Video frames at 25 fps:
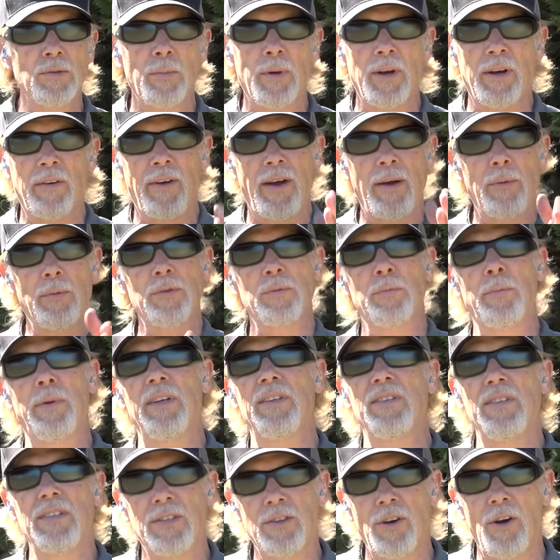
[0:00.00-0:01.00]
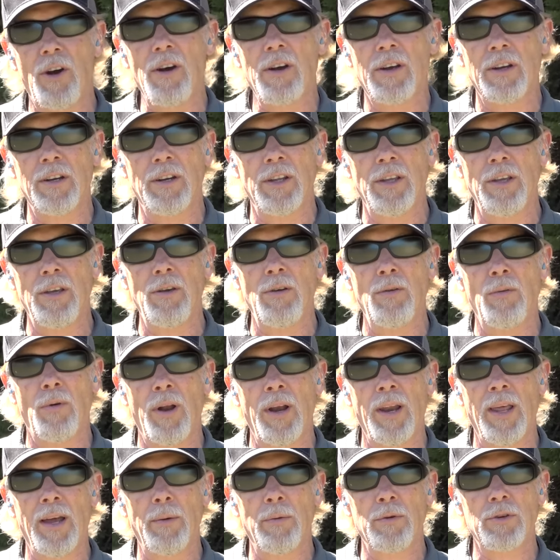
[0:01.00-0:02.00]
but if I was busy talking to you
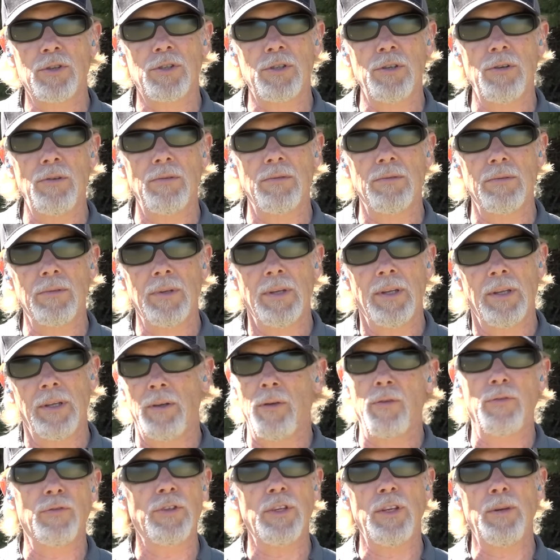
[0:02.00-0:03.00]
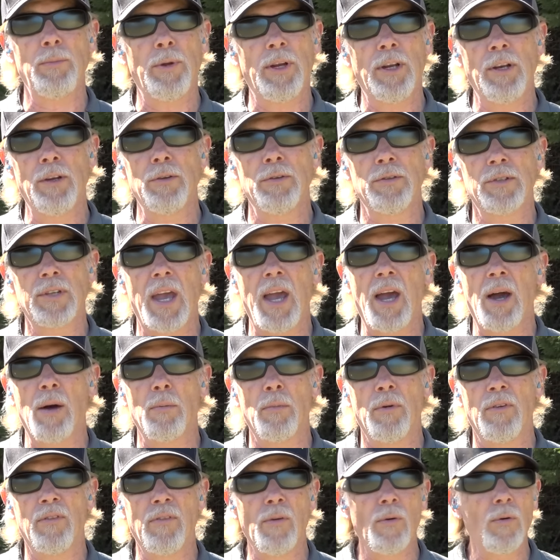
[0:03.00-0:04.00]
while I was shooting, you've seen me lose count
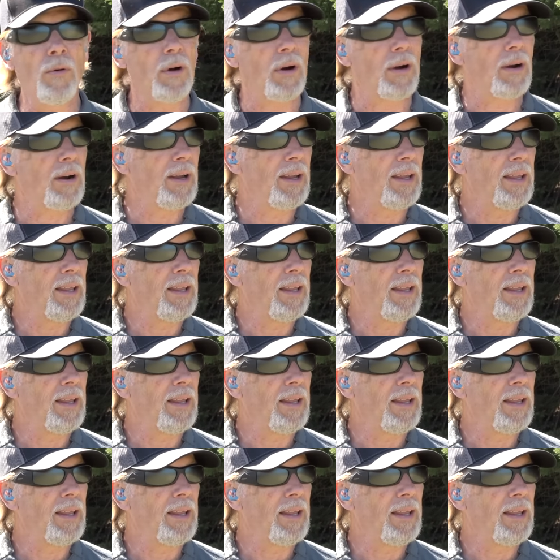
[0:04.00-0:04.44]
before.